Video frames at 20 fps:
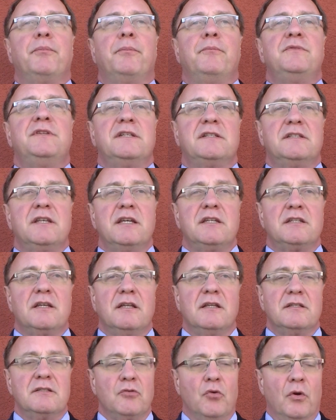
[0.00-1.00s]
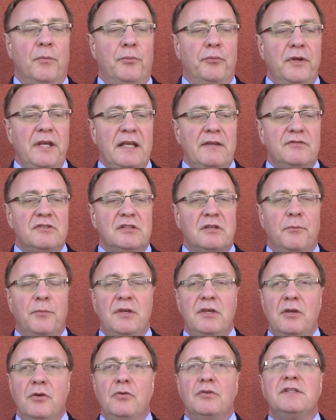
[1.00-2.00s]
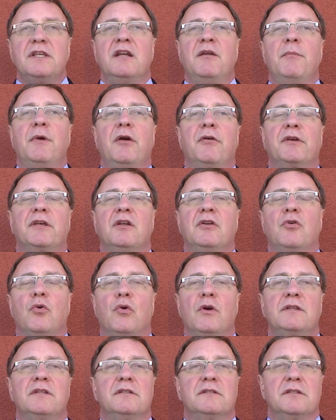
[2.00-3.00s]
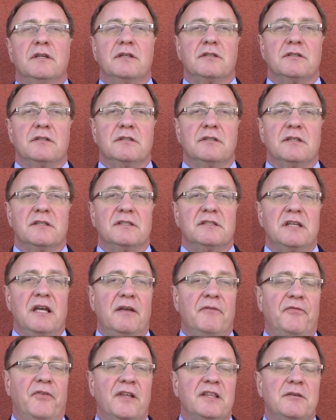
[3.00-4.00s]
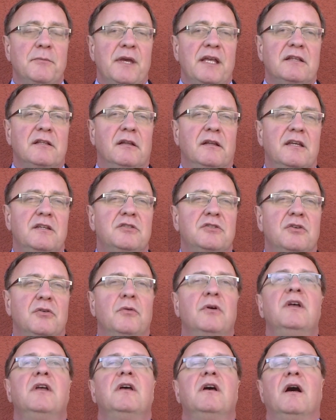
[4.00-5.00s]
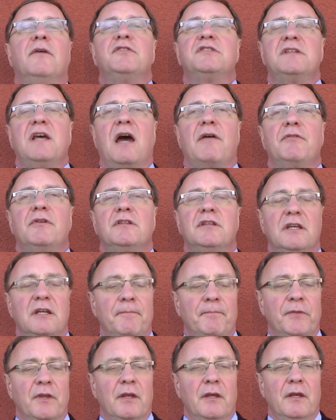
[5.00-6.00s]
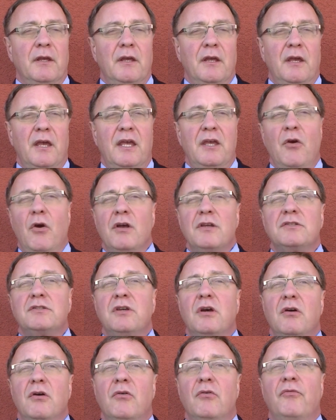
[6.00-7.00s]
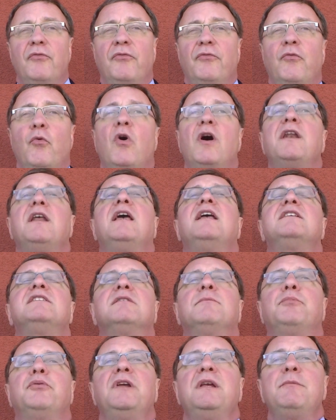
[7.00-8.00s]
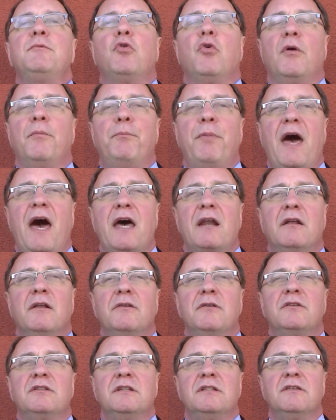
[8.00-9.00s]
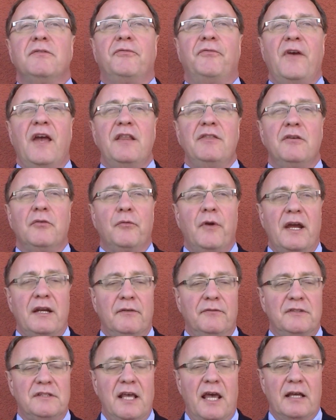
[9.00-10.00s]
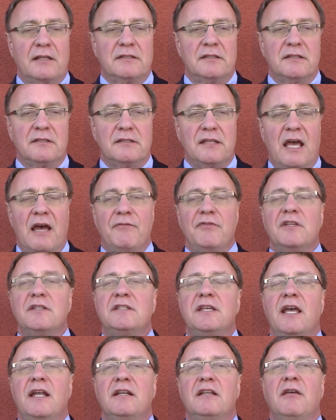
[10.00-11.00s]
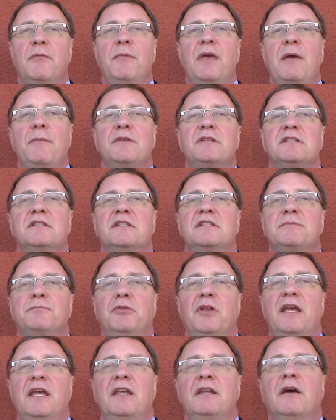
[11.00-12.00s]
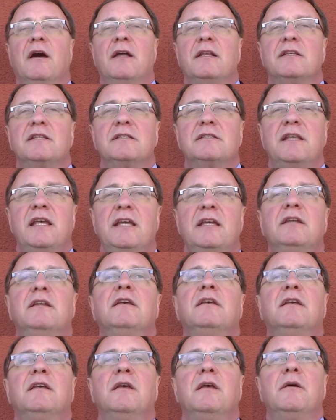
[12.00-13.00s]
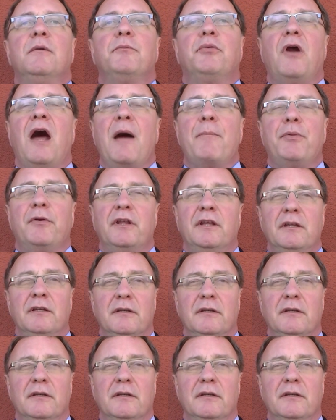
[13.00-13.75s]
decisions or briefs to be used in American court decisions, a fundamental issue of sovereignty. He also fought a Supreme Court battle to defend the right of Texas to have the Ten Commandments displayed on state property,